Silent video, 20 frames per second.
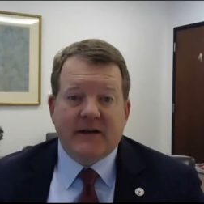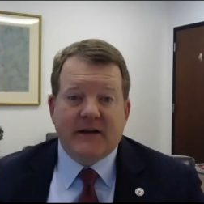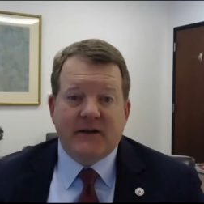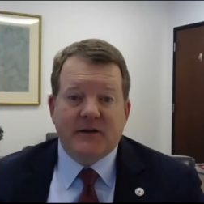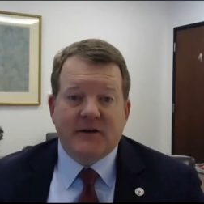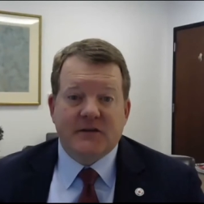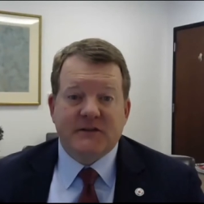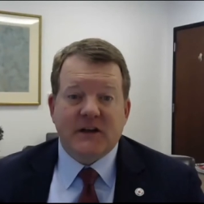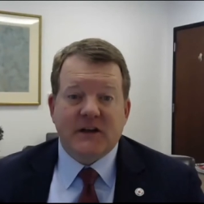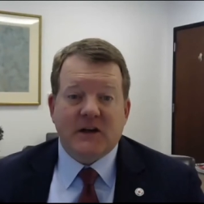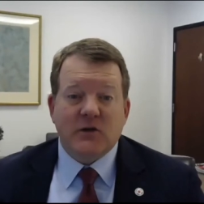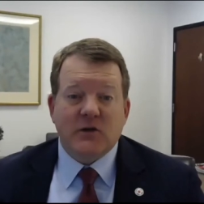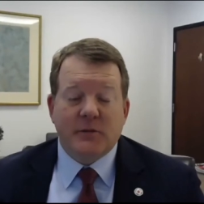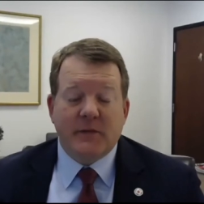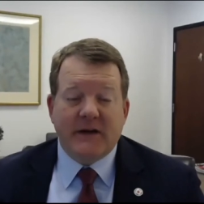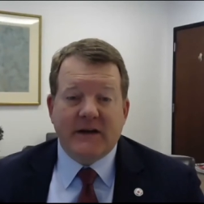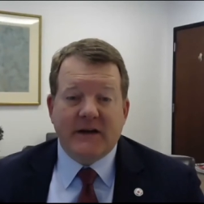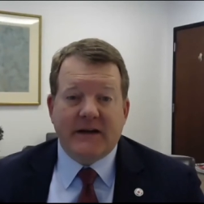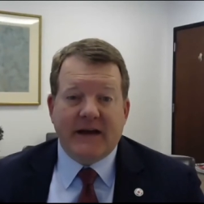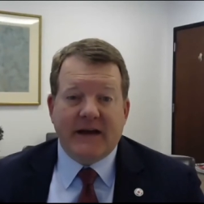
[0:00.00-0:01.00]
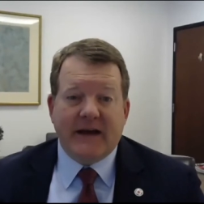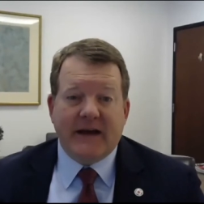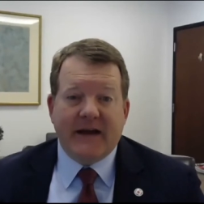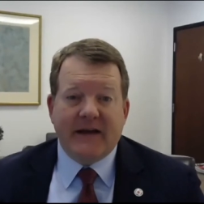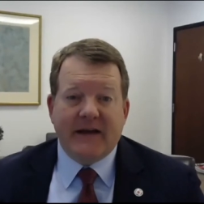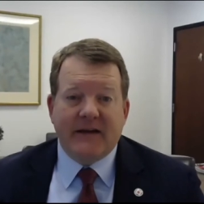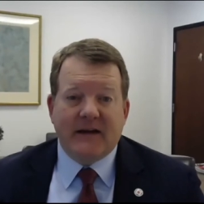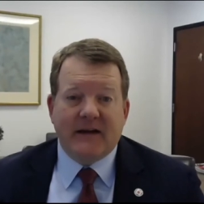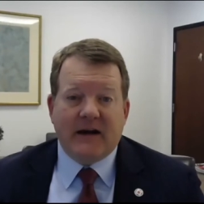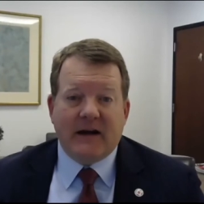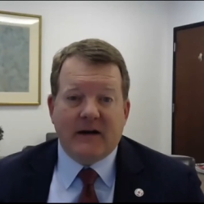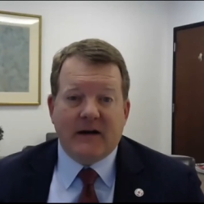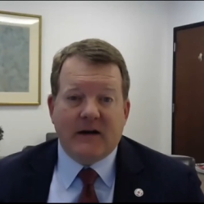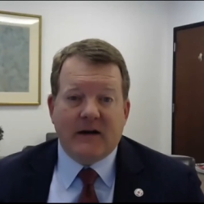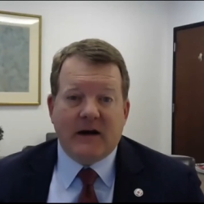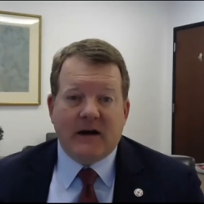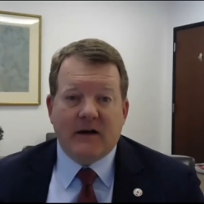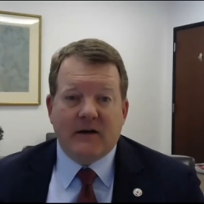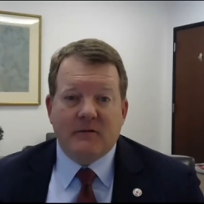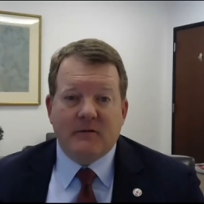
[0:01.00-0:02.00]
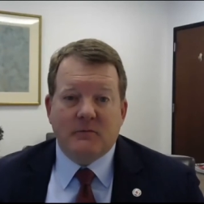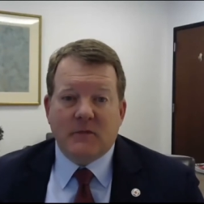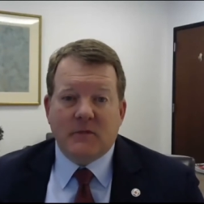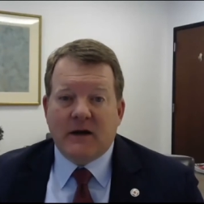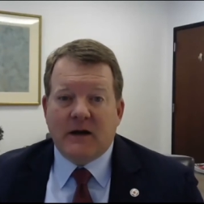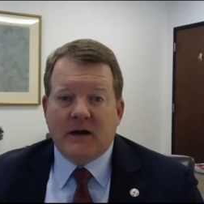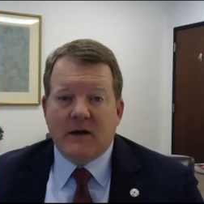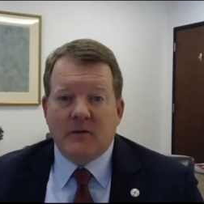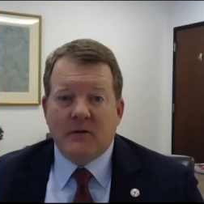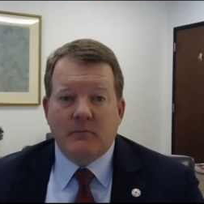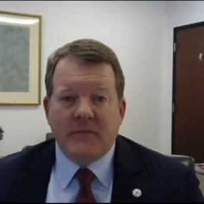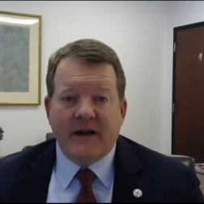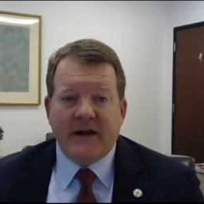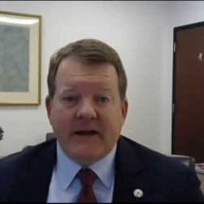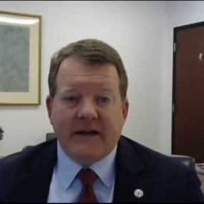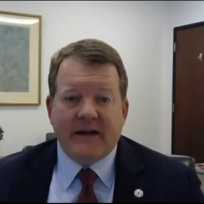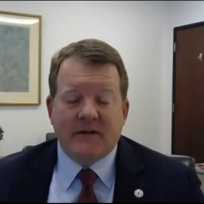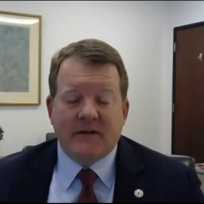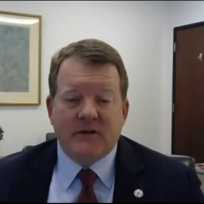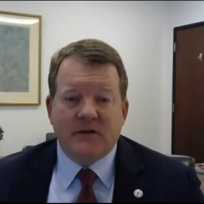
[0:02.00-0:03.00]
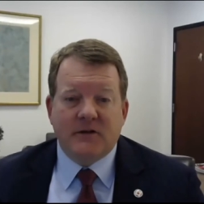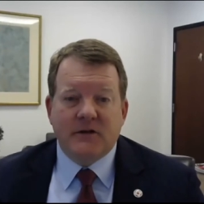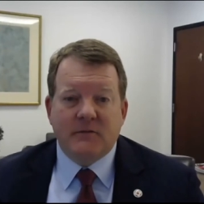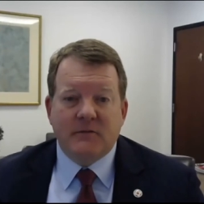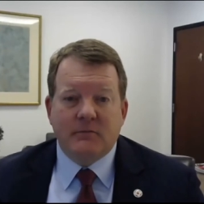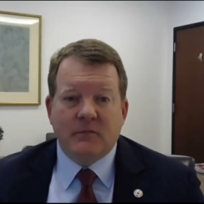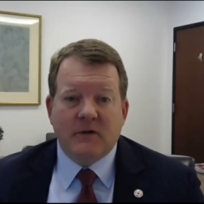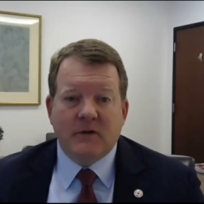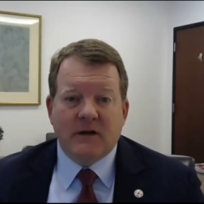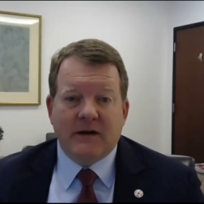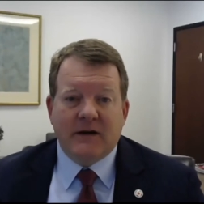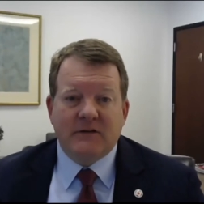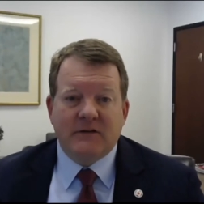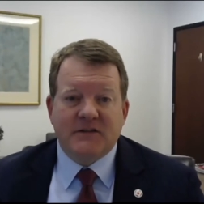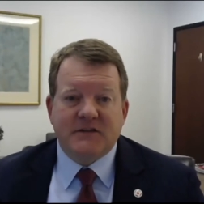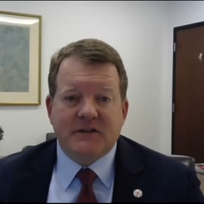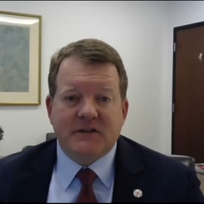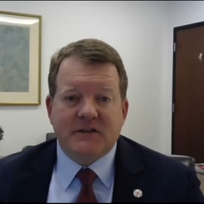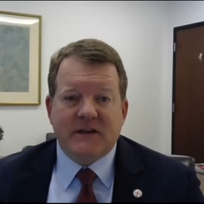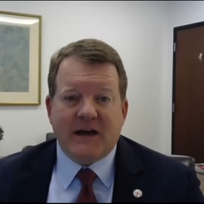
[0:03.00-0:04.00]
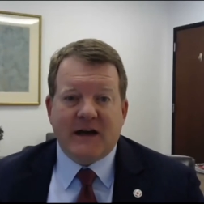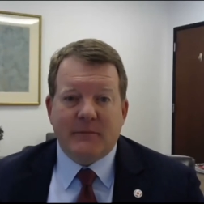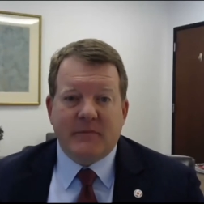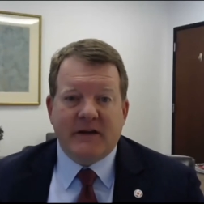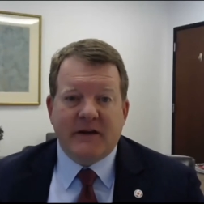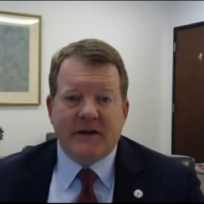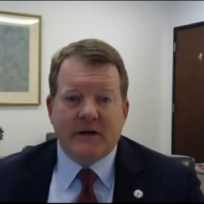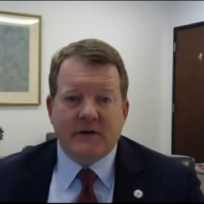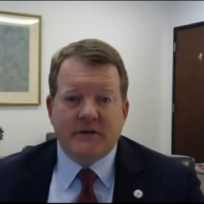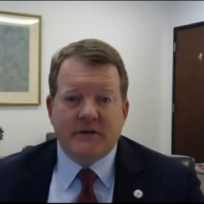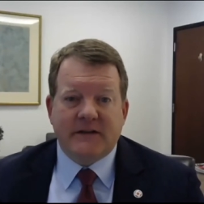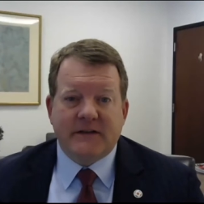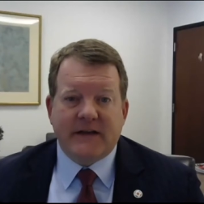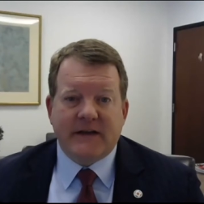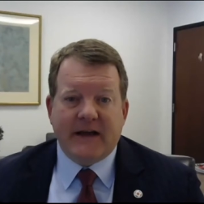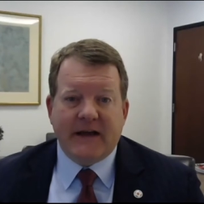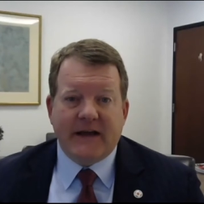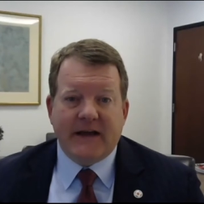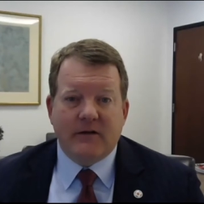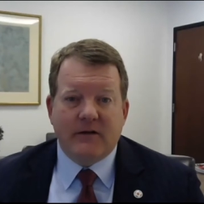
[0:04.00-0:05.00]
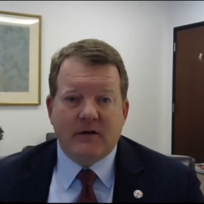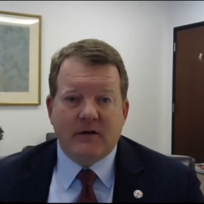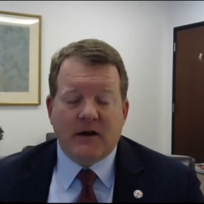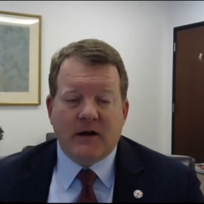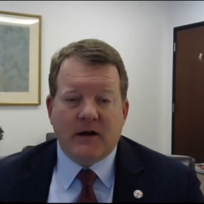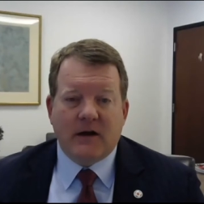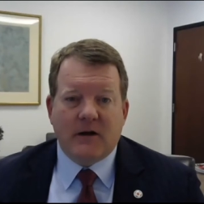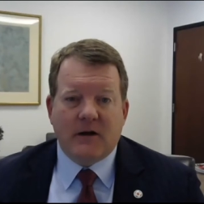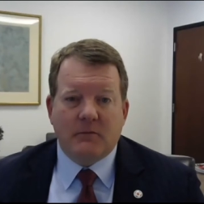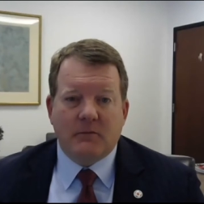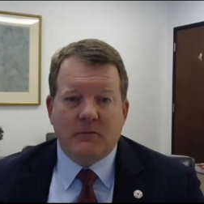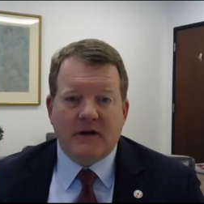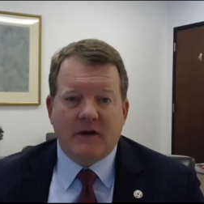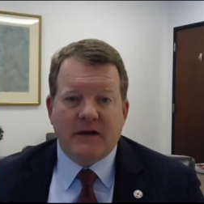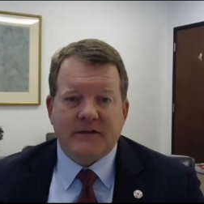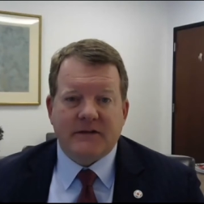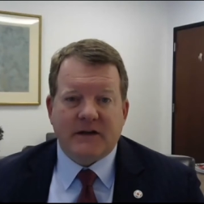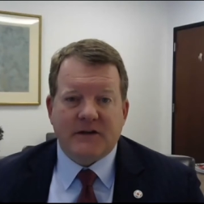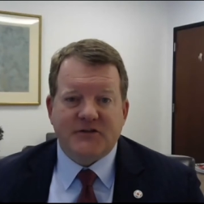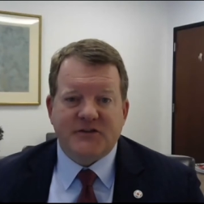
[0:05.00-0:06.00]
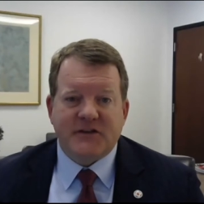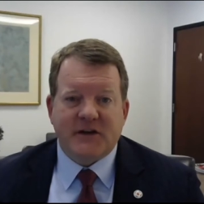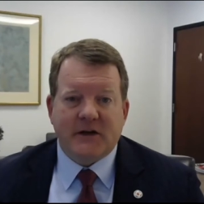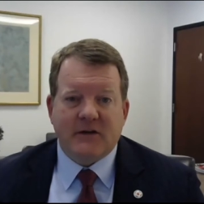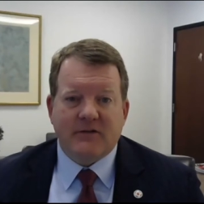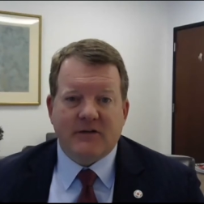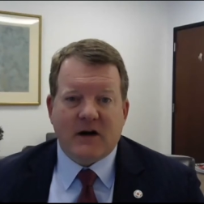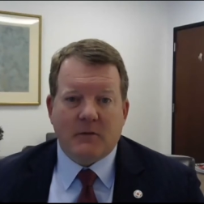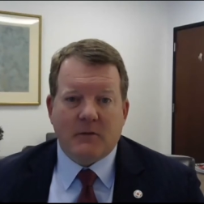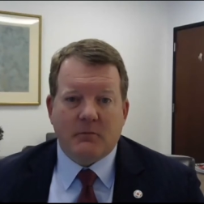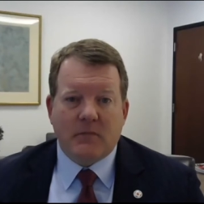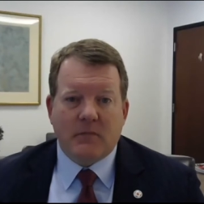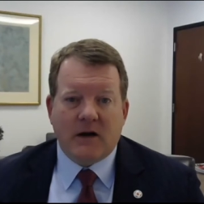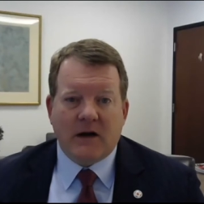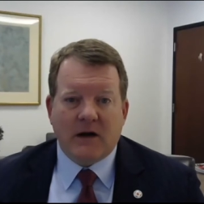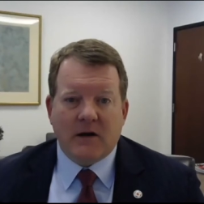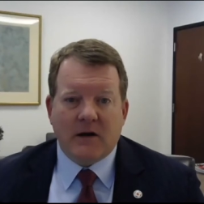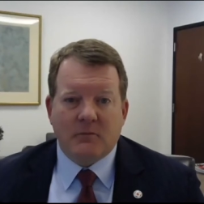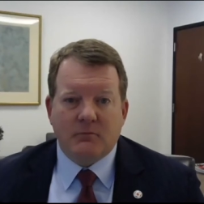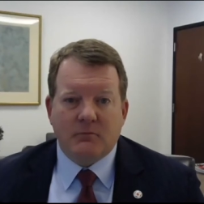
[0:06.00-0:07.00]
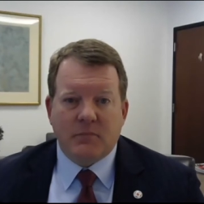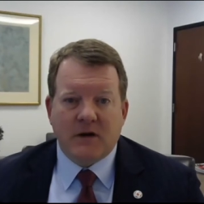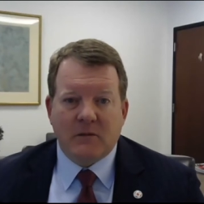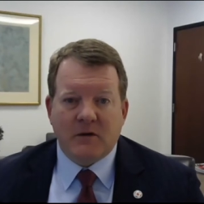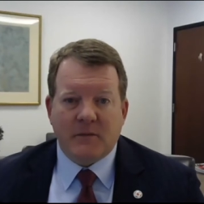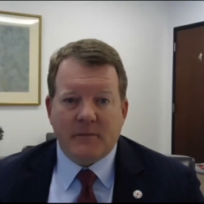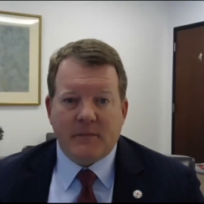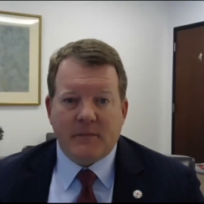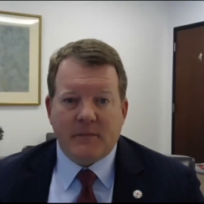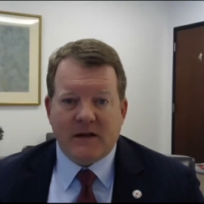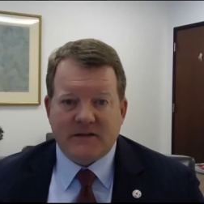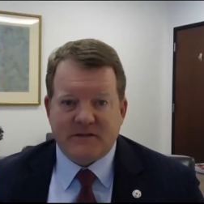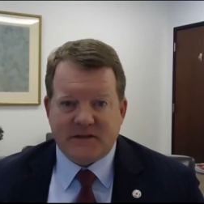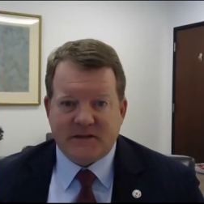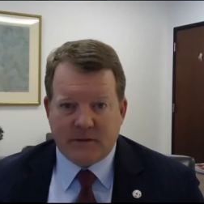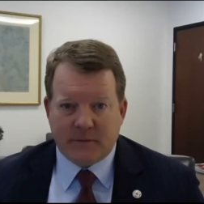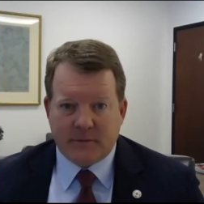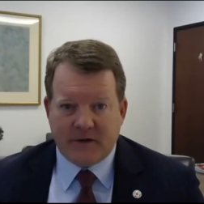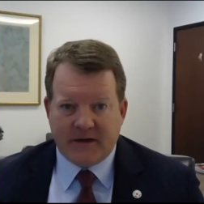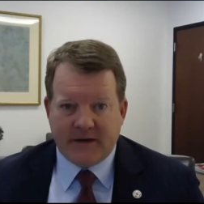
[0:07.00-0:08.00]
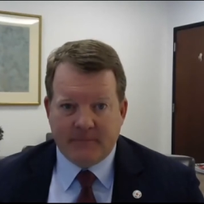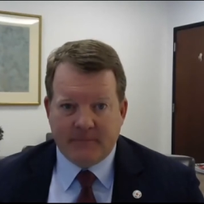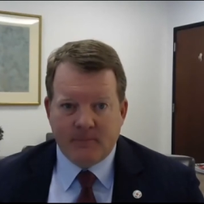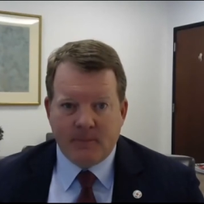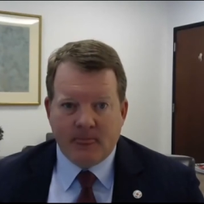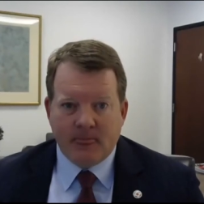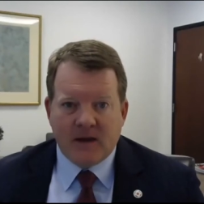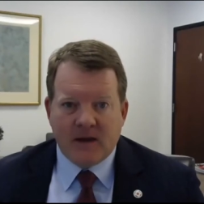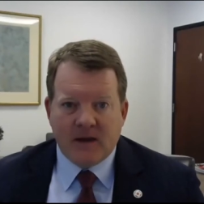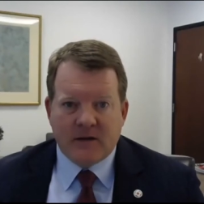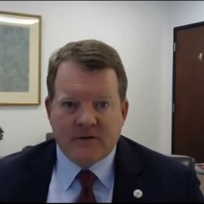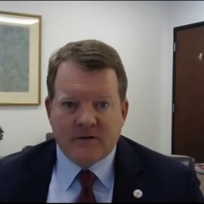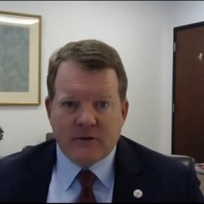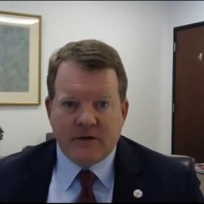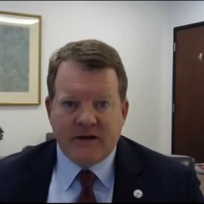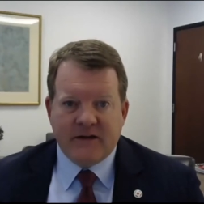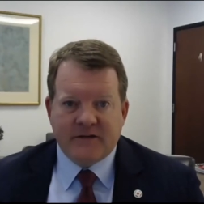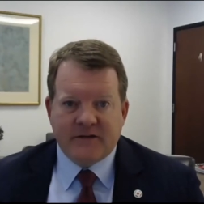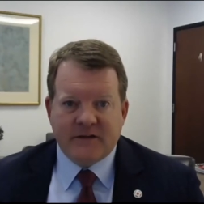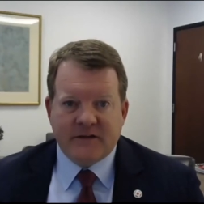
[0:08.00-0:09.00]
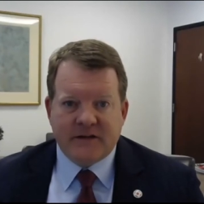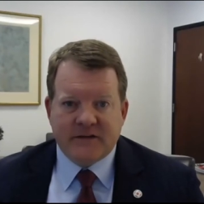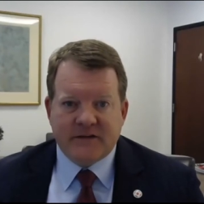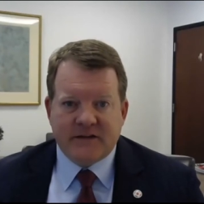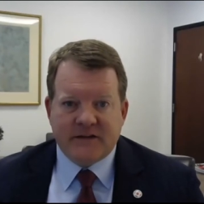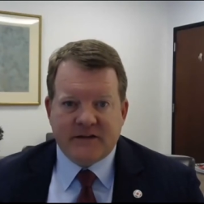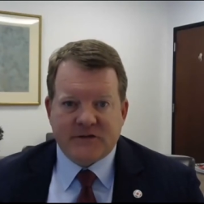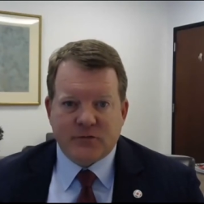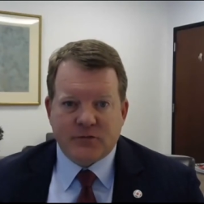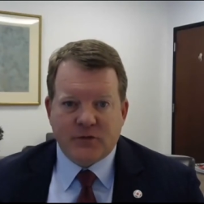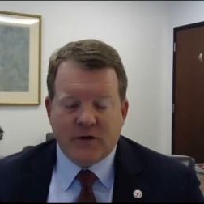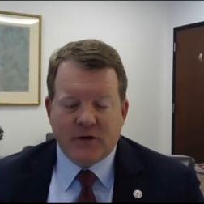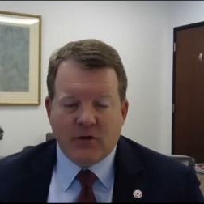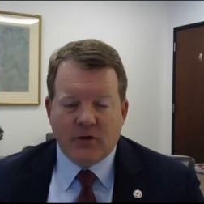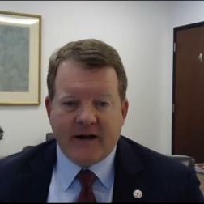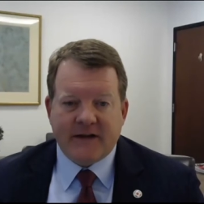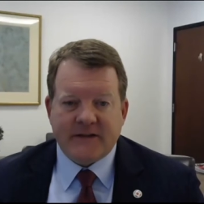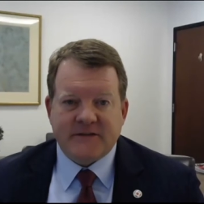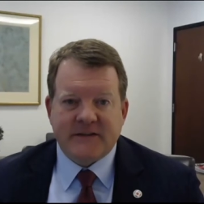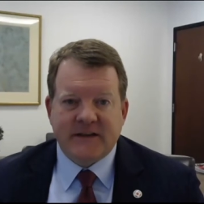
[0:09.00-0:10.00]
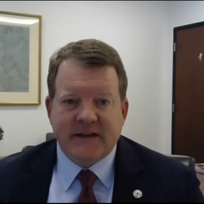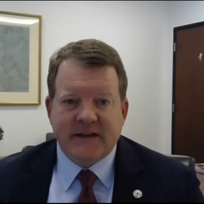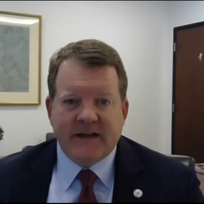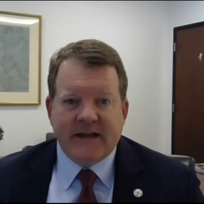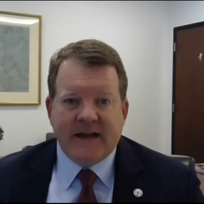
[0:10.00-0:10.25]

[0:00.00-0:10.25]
you're stuck with me today. Our, our uh, Macon could, Lovelace could not be here today um, as our chair of our, our public policy committee. So he sends his regrets.